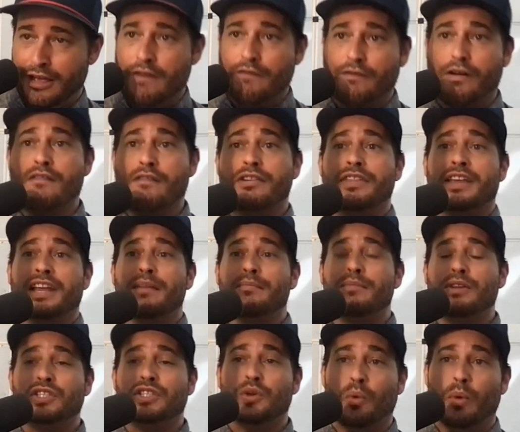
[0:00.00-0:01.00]
For everything in
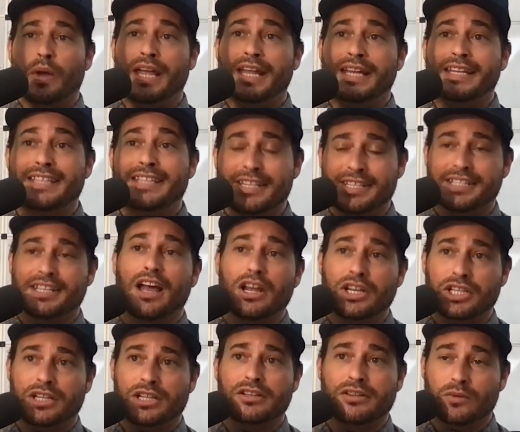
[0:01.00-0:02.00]
between,
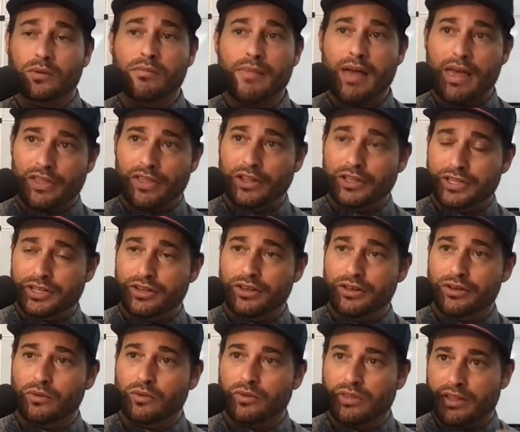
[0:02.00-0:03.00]
discussion or method
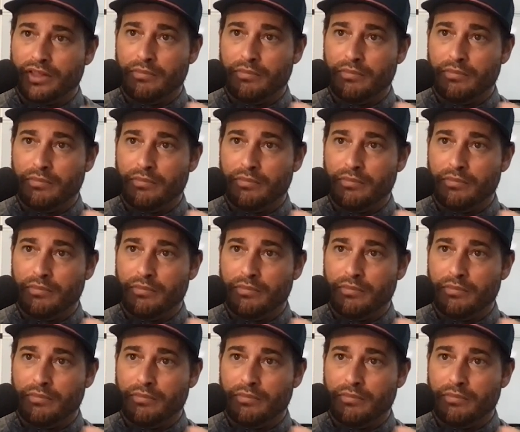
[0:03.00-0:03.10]
2,